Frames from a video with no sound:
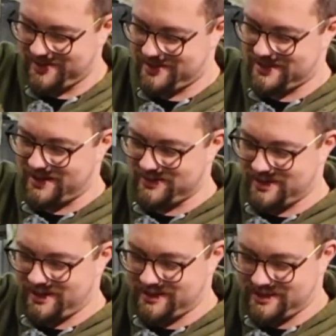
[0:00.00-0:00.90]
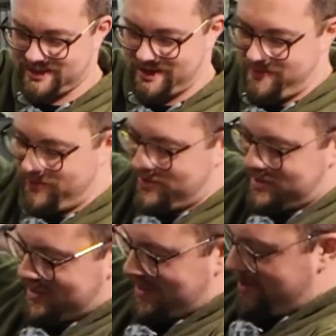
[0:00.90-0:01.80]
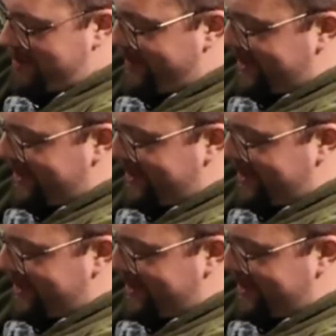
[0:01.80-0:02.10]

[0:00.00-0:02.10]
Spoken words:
sounds like a time for a slow-mo